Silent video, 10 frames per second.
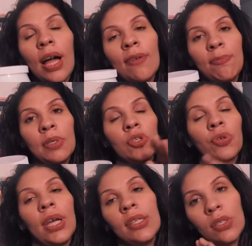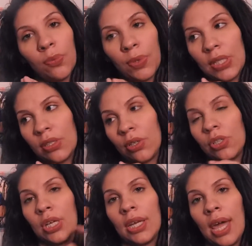I've been trying to
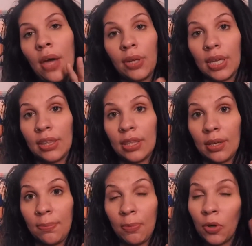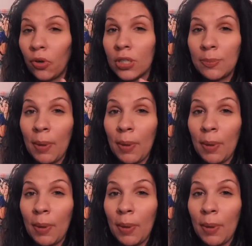research on how to get the curls